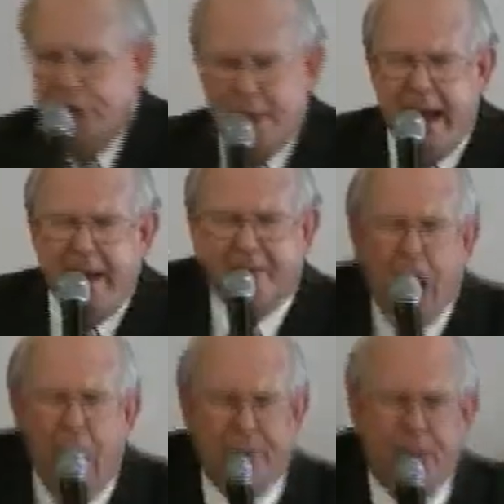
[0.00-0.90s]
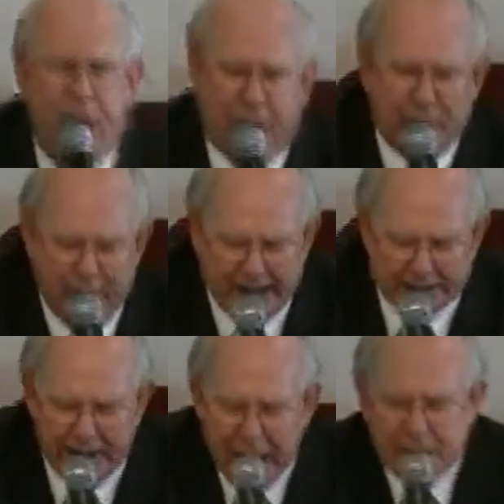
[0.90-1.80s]
You may have gone the wrong
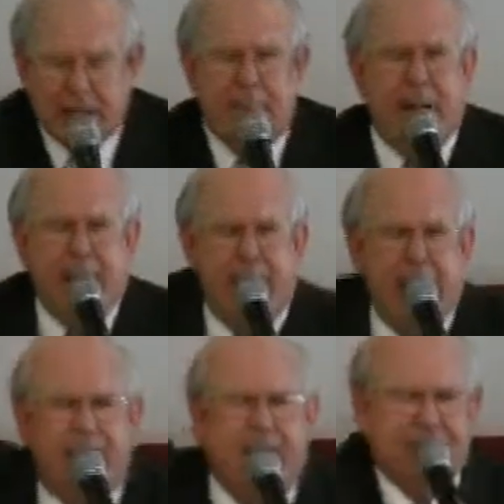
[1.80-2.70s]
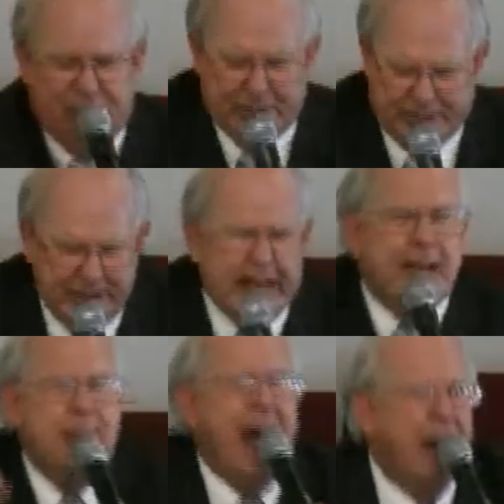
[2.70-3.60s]
direction. Somebody might have influenced you. It
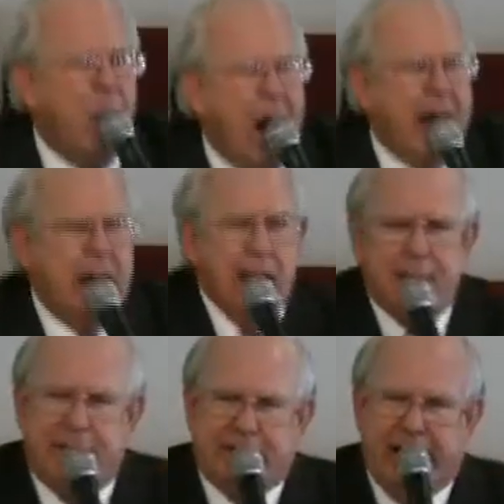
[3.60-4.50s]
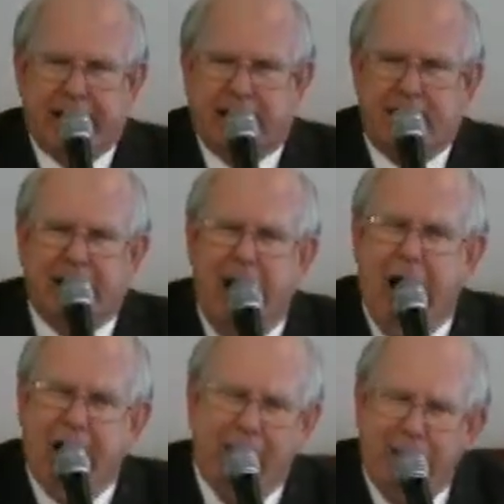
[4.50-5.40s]
doesn't matter what. But I'm going to tell you something.
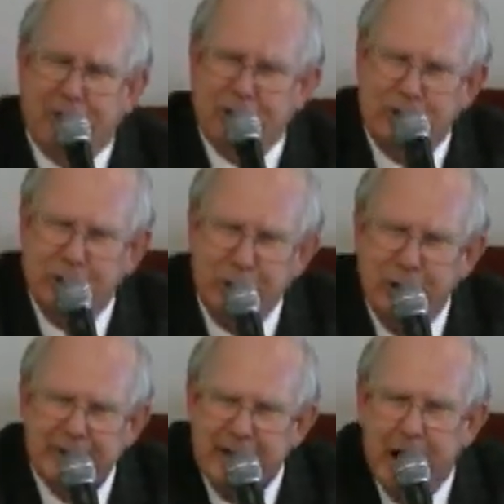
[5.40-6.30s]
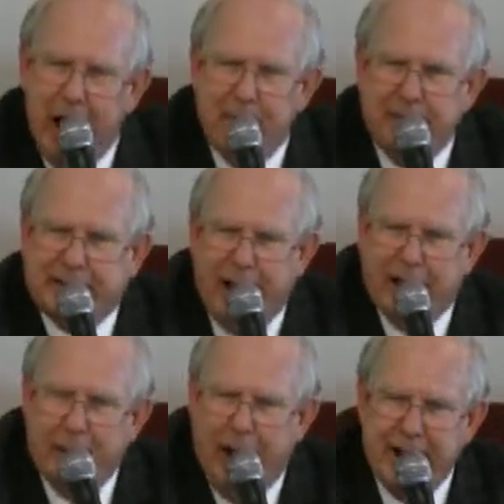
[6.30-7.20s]
God loves you. I'm going to tell
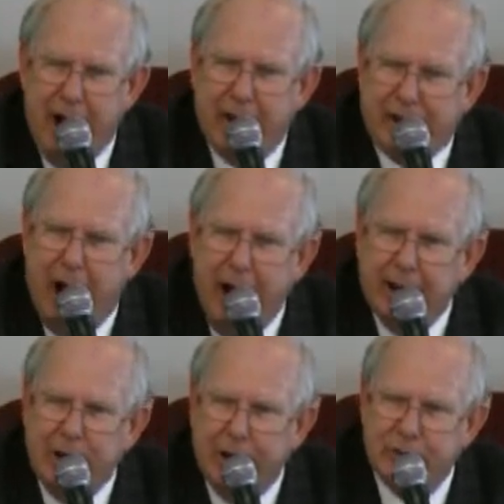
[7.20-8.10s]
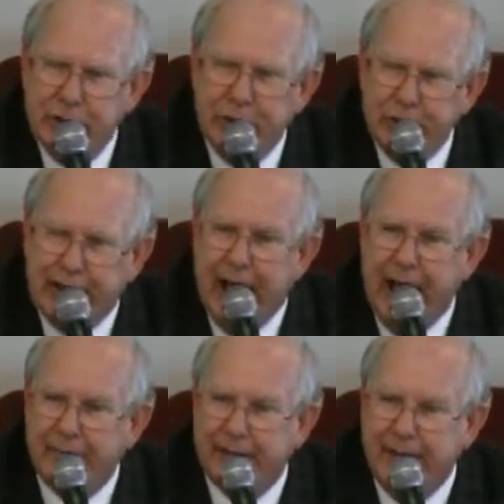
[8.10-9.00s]
you right now, God loves you. Can I
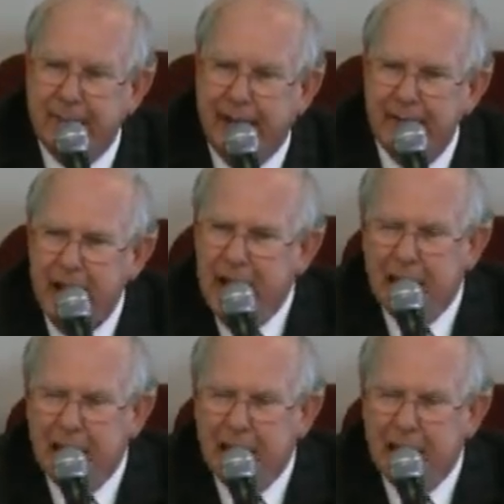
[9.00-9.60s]
have it? Amen.